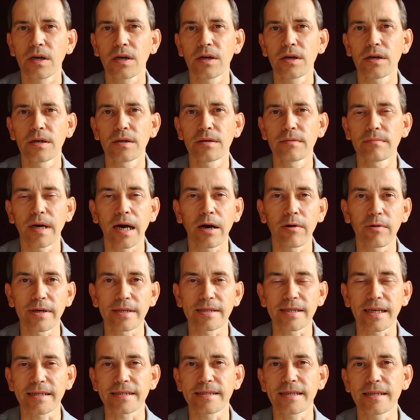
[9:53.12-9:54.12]
uh, our
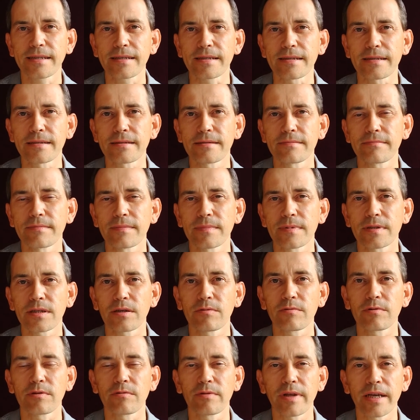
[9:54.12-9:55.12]
successes
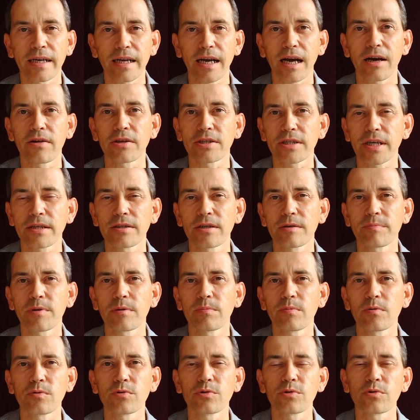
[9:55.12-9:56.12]
so it will encourage other
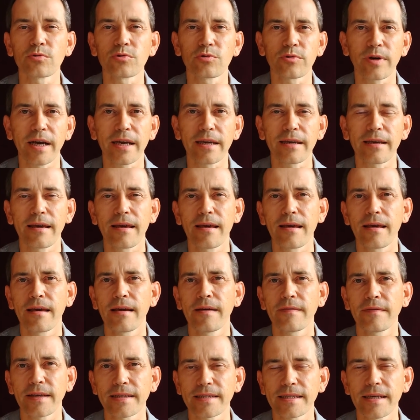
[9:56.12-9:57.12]
people to try
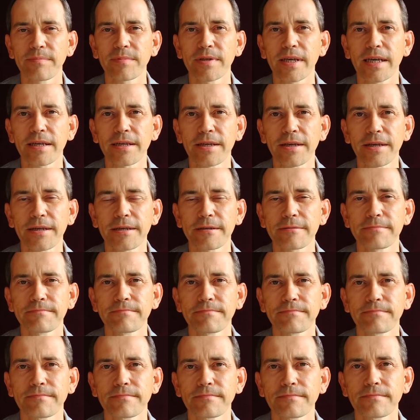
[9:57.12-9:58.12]
the same technique.
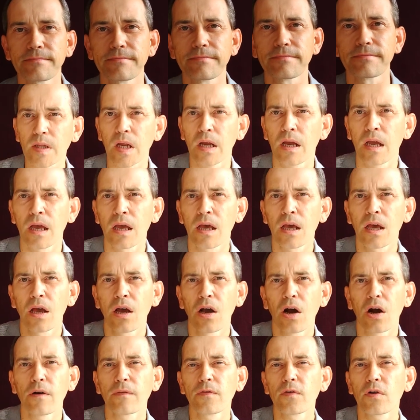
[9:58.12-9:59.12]

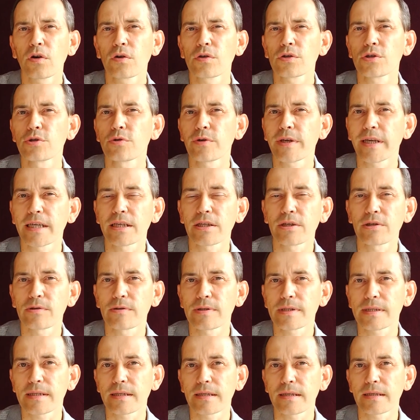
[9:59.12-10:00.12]
Of course you can
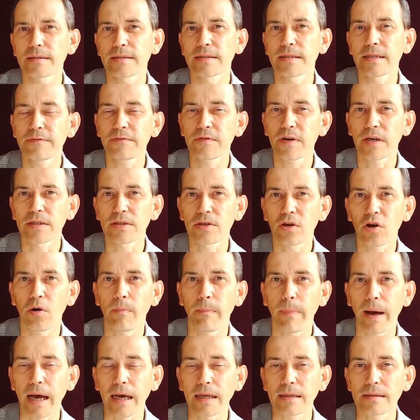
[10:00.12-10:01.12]
use uh, different
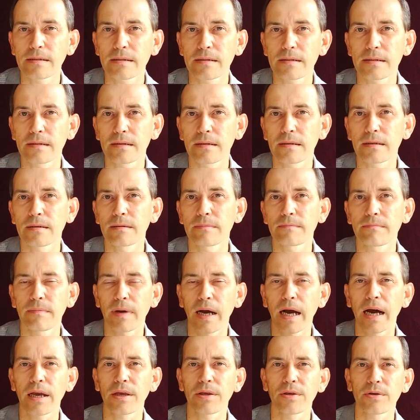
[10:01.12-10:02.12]
commands. Um,
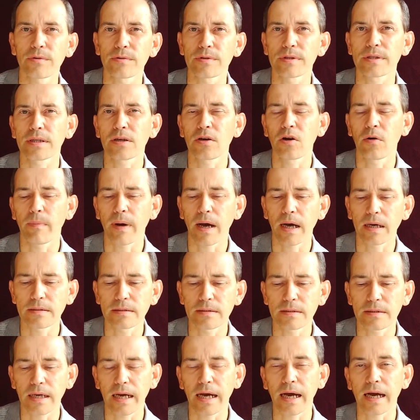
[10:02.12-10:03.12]
I use
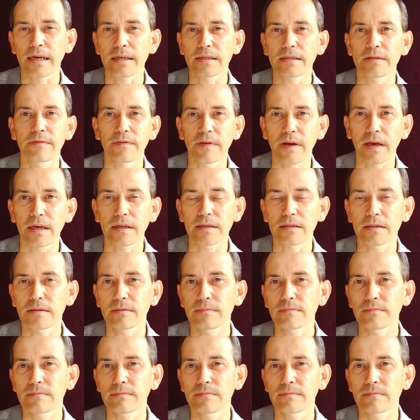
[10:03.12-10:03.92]
command activate